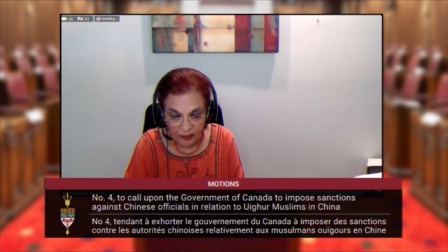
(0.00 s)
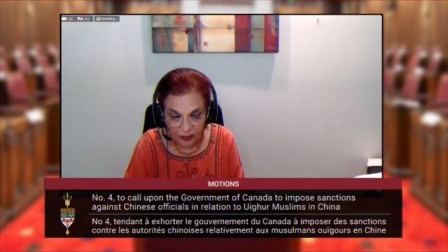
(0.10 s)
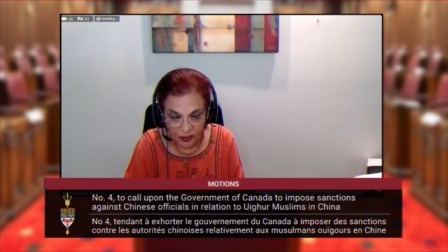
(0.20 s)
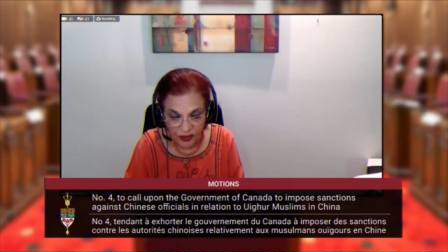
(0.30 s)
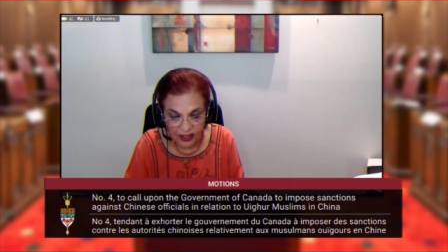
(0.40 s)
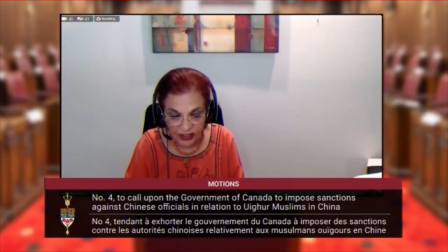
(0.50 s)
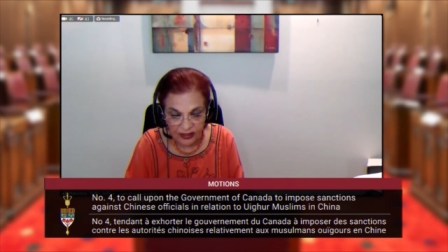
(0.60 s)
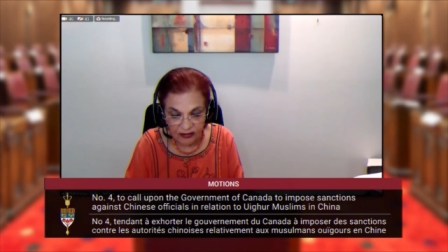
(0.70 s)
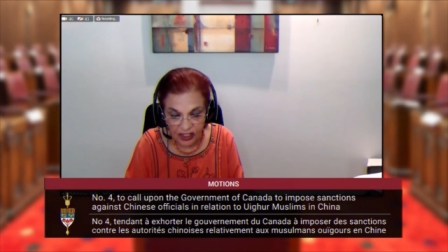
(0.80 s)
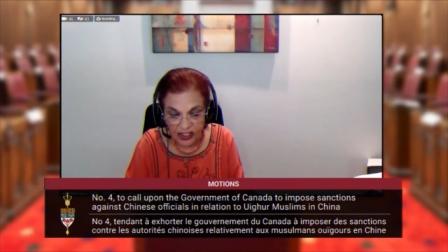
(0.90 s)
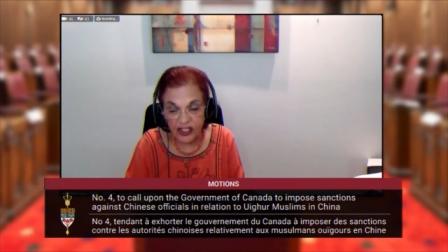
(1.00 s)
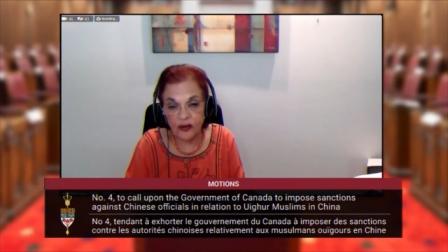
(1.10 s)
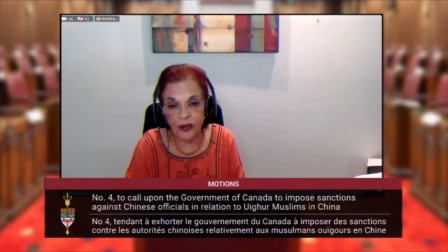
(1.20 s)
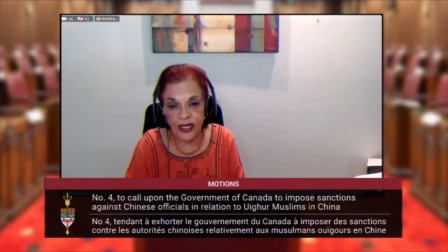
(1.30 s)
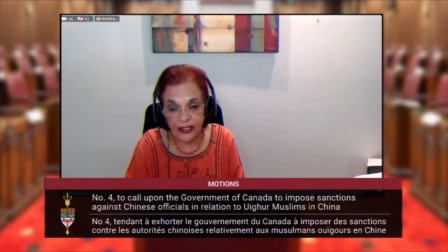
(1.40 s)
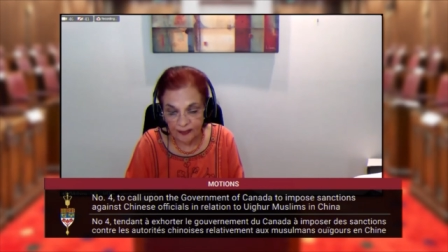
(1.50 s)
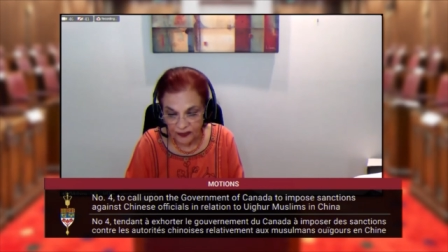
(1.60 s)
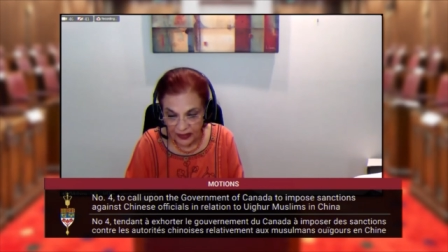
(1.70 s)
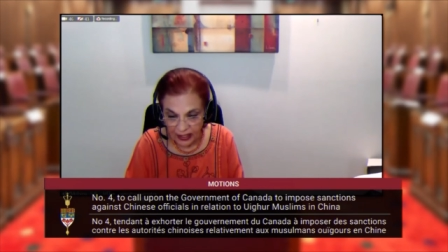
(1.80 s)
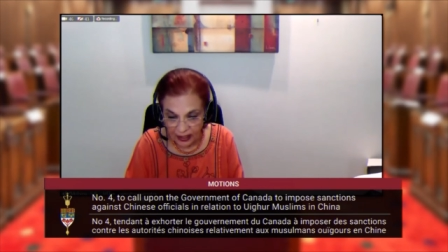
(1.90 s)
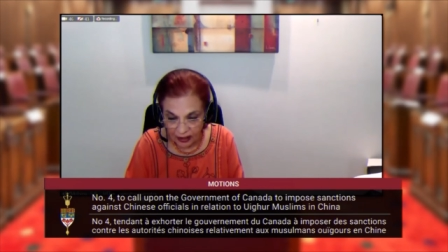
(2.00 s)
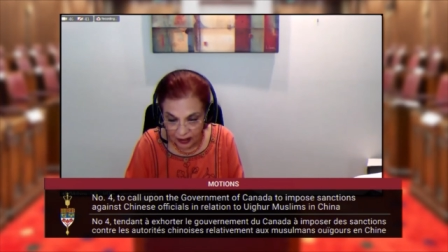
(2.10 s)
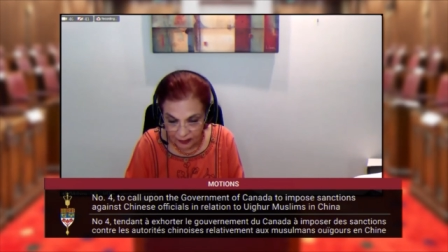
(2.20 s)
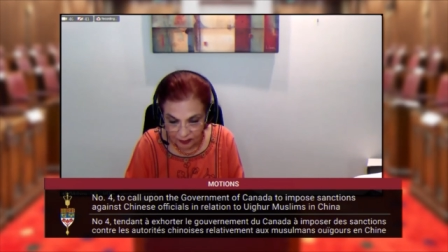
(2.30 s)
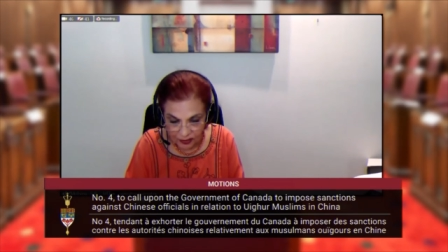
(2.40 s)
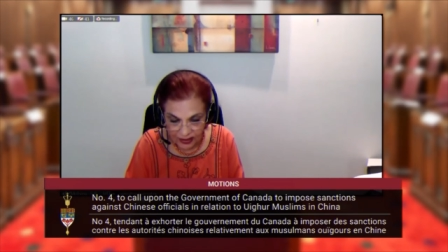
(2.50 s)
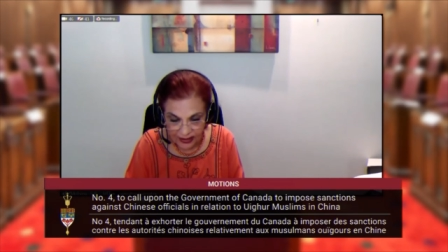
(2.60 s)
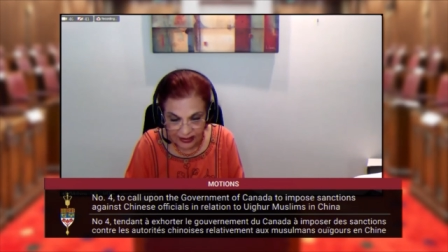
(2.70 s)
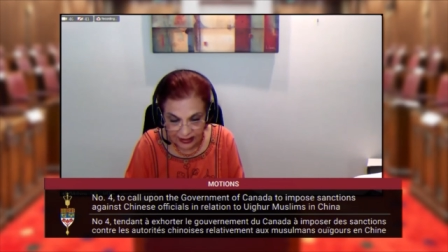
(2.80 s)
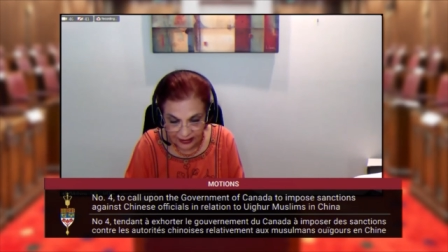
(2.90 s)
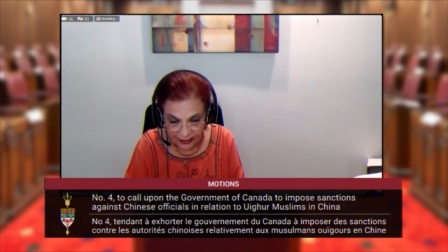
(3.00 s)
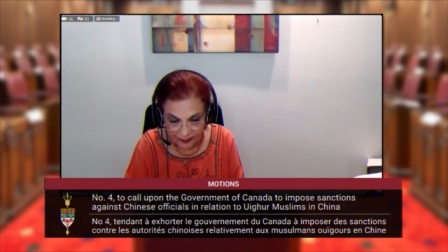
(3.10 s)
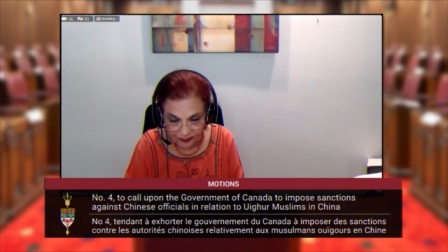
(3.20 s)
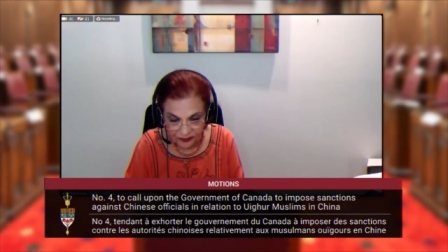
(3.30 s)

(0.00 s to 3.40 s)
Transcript: abuses region-wide are unprecedented.